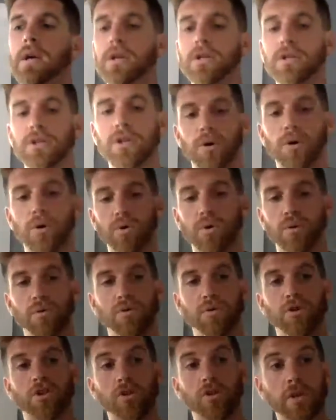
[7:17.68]
So
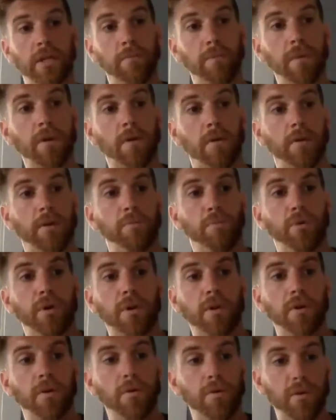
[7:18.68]
during the middle of the
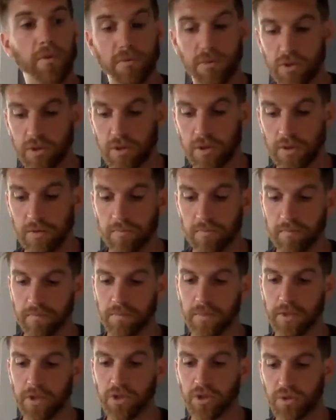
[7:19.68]
book, though,
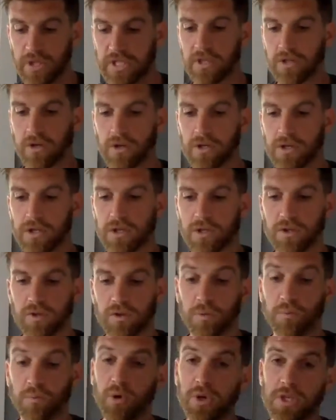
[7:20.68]

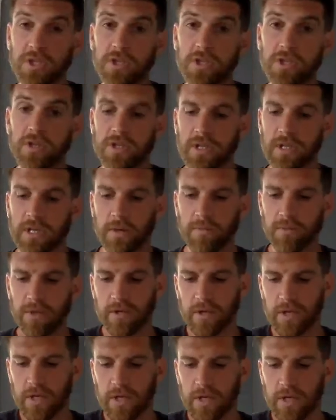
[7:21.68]
the boy starts to come
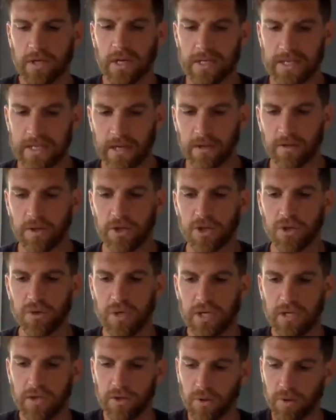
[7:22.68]
and cut down the
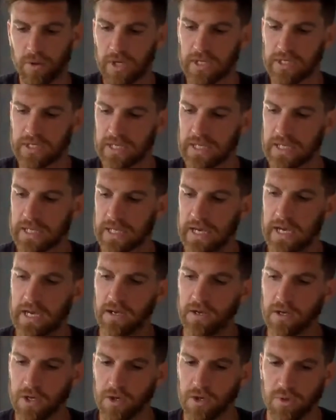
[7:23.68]
tree and do things like that
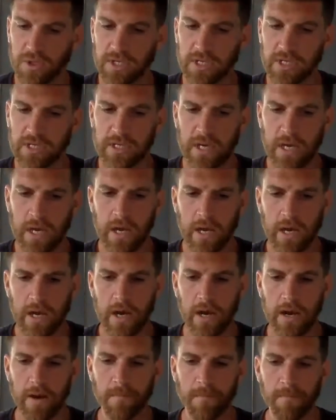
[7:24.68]
and use it.
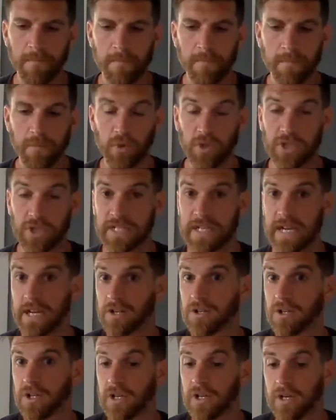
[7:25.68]
Which is
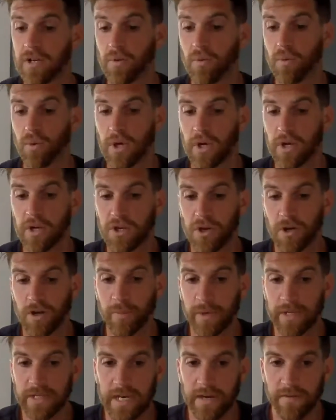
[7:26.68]
actually, we're going to talk
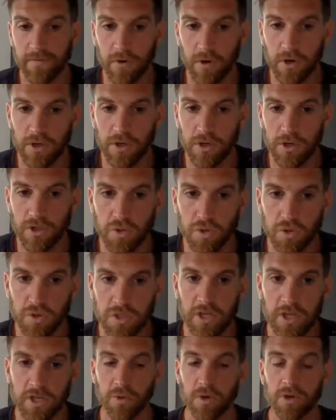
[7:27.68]
about that for our social
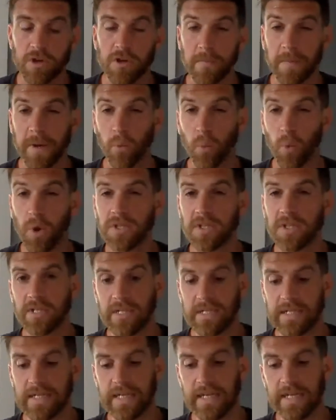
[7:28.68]
studies. We're going to talk about wants
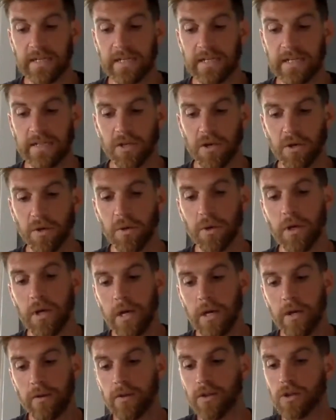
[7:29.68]
and needs. So
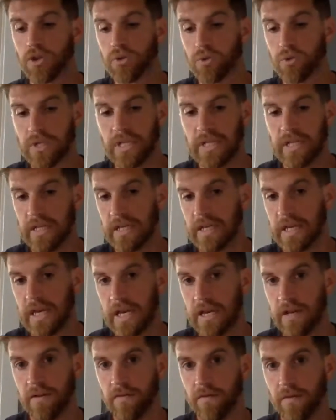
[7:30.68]
the tree
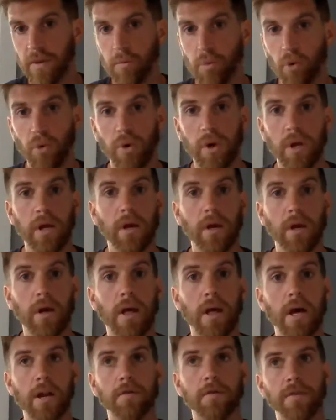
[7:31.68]
gave the boy a
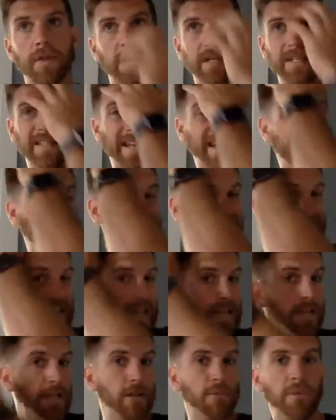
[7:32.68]
lot of things that he
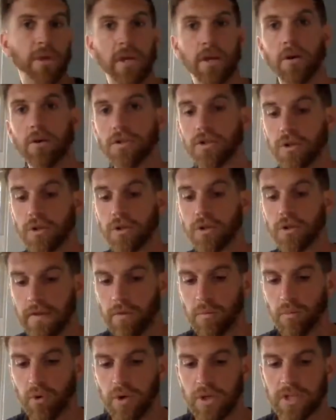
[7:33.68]
needed, but he also gave
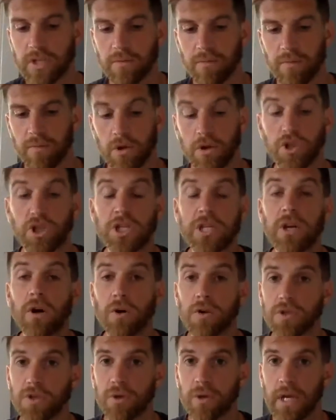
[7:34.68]
the boy she
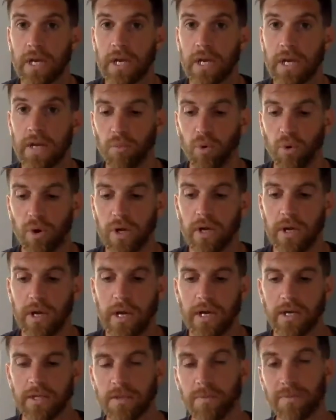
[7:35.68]
also gave the boy
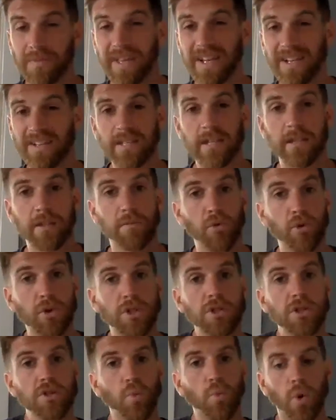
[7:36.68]
some things that the boy
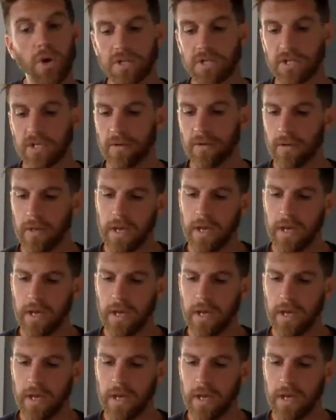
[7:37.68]
just wanted.